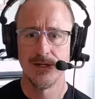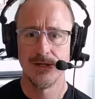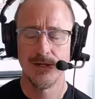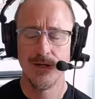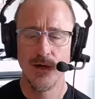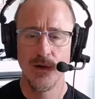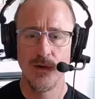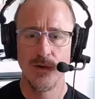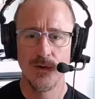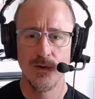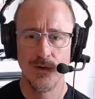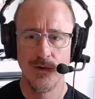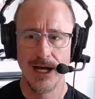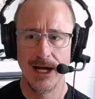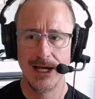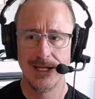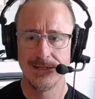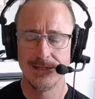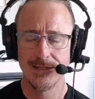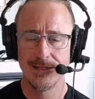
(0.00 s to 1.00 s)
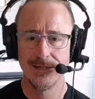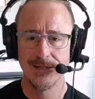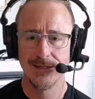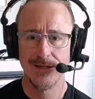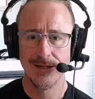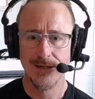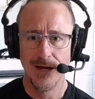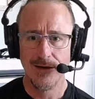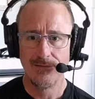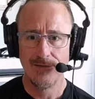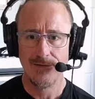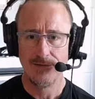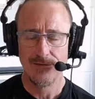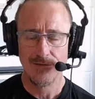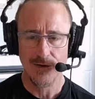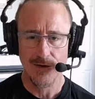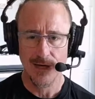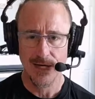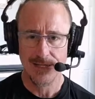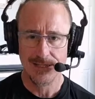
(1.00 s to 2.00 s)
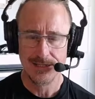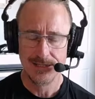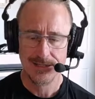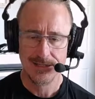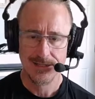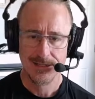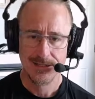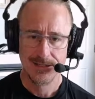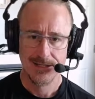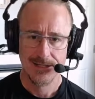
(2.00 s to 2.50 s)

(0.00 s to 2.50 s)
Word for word: know Christ and the love of Christ